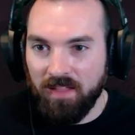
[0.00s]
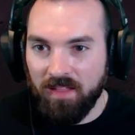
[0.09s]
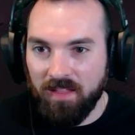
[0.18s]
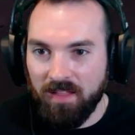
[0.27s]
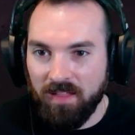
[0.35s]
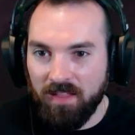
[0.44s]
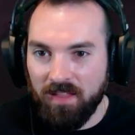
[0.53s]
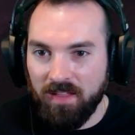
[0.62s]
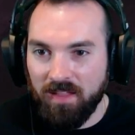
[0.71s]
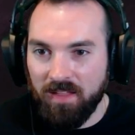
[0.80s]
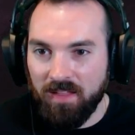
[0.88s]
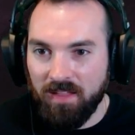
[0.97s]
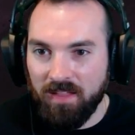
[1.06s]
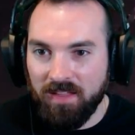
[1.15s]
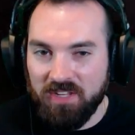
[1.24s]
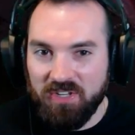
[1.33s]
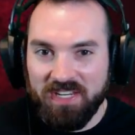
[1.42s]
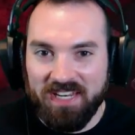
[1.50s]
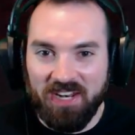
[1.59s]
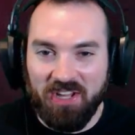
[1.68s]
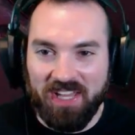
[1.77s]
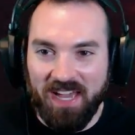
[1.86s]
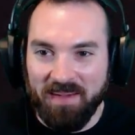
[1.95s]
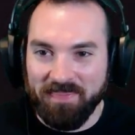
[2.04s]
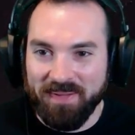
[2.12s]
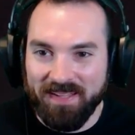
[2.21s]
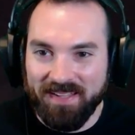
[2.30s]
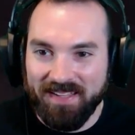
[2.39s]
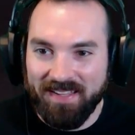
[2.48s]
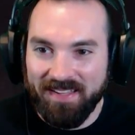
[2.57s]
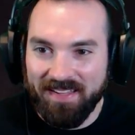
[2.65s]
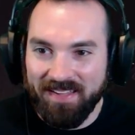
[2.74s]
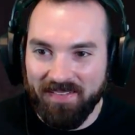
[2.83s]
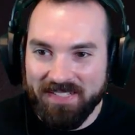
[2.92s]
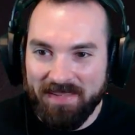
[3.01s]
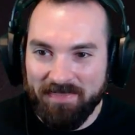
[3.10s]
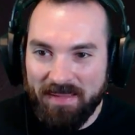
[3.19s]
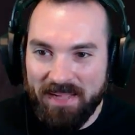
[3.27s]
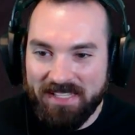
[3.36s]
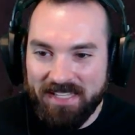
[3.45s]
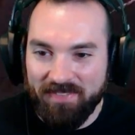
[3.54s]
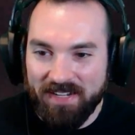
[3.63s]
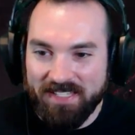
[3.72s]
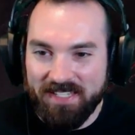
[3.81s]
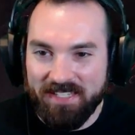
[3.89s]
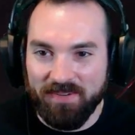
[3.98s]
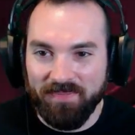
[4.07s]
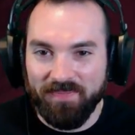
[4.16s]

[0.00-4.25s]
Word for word: I found you. You didn't look up. What's up there, man, Stefan? I see you.